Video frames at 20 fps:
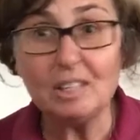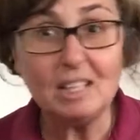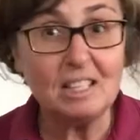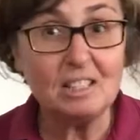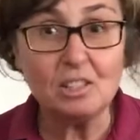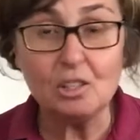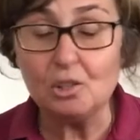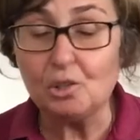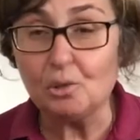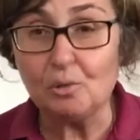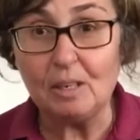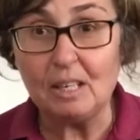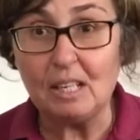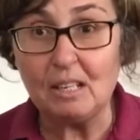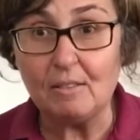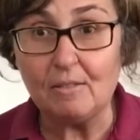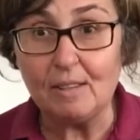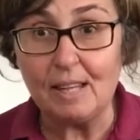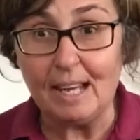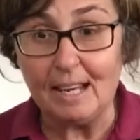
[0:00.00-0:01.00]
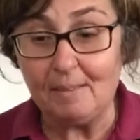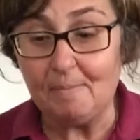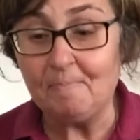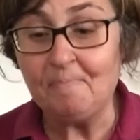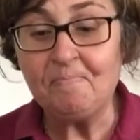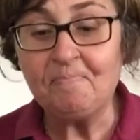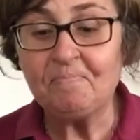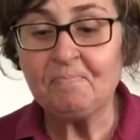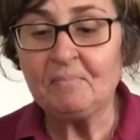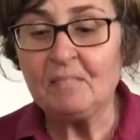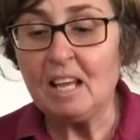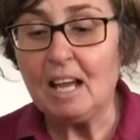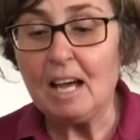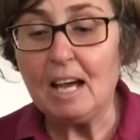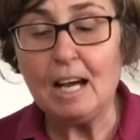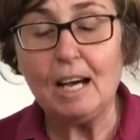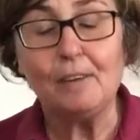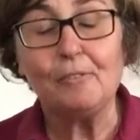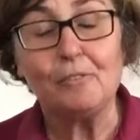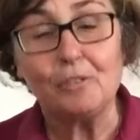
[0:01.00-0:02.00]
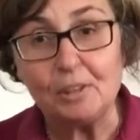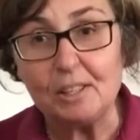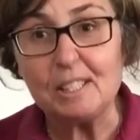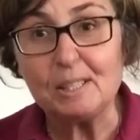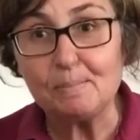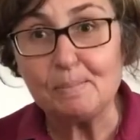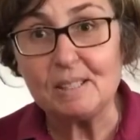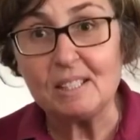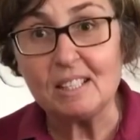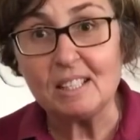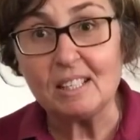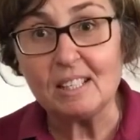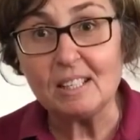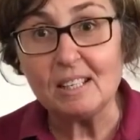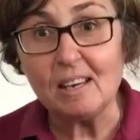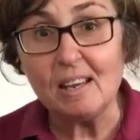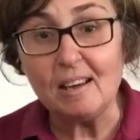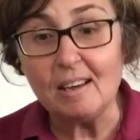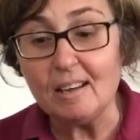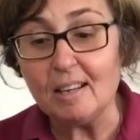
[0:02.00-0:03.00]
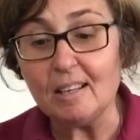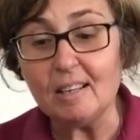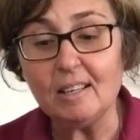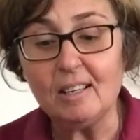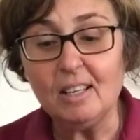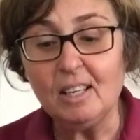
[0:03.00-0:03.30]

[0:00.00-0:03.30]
need to do any of that for this particular